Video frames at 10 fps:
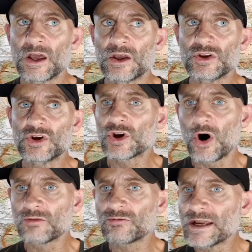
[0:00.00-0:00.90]
you've got
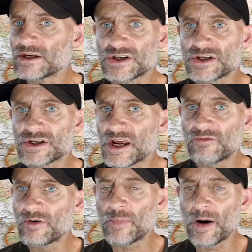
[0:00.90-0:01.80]
to raise
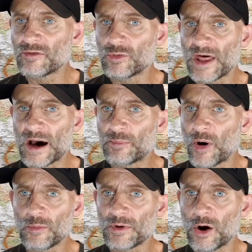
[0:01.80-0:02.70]
yourself above all that
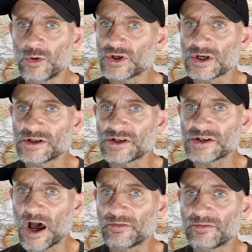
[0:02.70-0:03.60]
pop culture
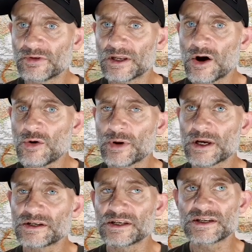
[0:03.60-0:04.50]
stuff,
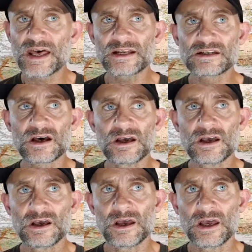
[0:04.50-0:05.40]
because it's there
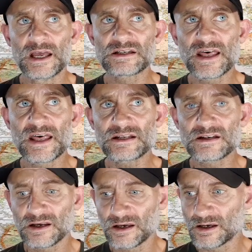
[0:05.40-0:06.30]

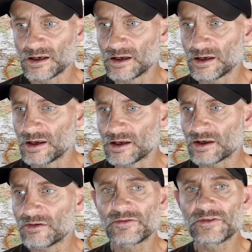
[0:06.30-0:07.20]
to
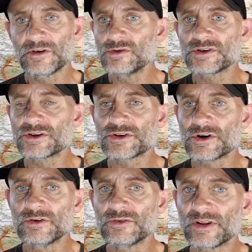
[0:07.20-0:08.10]
confuse the
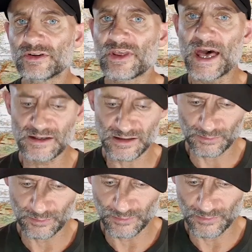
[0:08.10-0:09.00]
truth. It's there
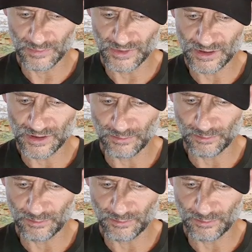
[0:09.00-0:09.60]
to